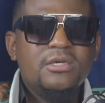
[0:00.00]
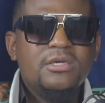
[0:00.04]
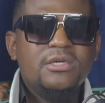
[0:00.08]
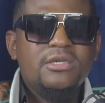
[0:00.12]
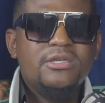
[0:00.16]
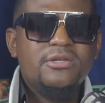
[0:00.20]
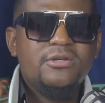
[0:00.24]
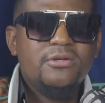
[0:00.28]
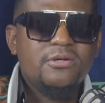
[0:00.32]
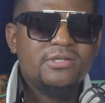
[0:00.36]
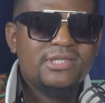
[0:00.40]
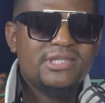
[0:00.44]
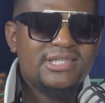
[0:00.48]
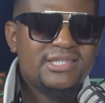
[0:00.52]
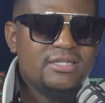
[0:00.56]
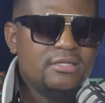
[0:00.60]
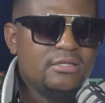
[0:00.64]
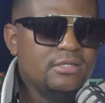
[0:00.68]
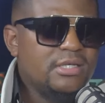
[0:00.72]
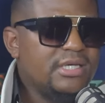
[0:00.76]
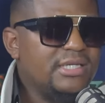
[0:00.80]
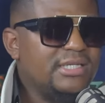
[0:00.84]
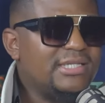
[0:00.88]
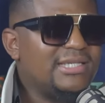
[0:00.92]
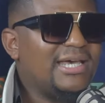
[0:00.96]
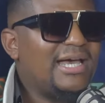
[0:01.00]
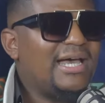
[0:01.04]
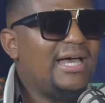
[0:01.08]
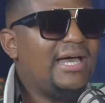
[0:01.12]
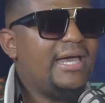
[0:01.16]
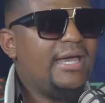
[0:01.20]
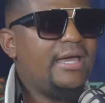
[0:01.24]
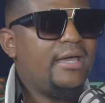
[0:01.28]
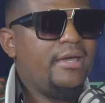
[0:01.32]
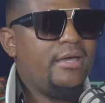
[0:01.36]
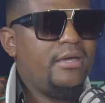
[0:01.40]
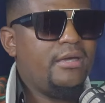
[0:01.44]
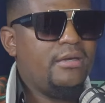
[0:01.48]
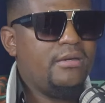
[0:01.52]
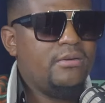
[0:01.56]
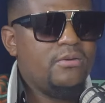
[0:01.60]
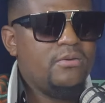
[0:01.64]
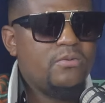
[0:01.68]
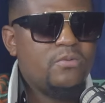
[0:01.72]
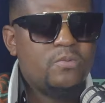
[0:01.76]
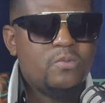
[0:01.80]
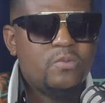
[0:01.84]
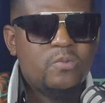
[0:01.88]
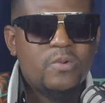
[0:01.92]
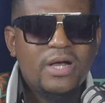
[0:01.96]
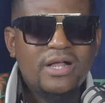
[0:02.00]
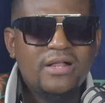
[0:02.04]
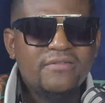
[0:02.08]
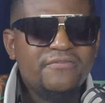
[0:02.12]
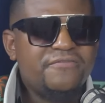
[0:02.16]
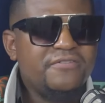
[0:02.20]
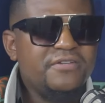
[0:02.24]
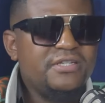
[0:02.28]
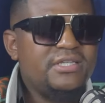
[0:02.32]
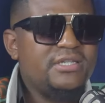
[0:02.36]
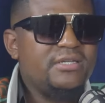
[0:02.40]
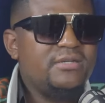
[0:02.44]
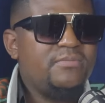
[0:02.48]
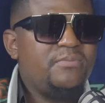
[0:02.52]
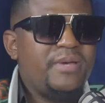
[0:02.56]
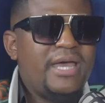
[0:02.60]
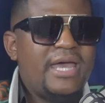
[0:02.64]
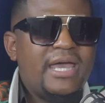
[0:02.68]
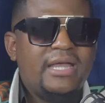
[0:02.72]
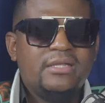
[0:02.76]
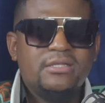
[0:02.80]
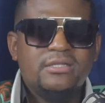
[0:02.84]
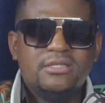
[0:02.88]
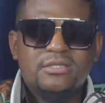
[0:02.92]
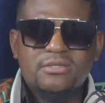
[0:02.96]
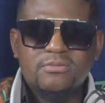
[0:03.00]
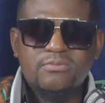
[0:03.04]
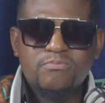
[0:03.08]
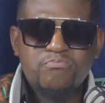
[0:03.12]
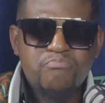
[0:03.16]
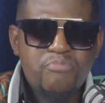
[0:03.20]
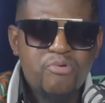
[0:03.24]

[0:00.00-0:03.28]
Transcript: you know, silky tie, well-fitted pants,